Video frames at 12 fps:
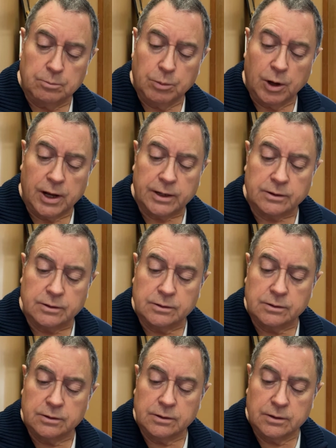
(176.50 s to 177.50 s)
but
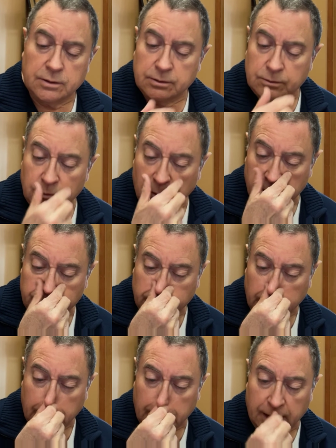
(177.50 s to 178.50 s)
towards
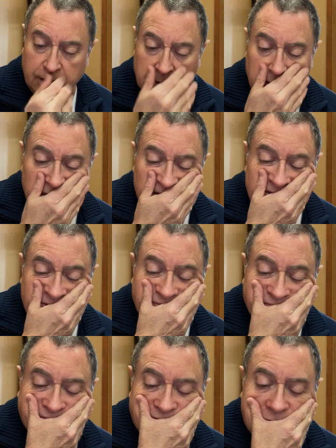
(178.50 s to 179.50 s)
the end,
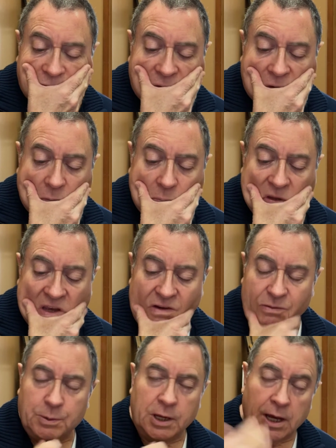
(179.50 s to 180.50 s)

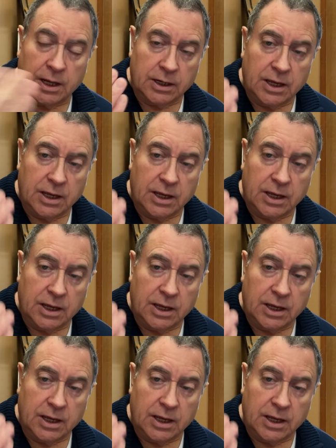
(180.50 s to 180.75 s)
peace be on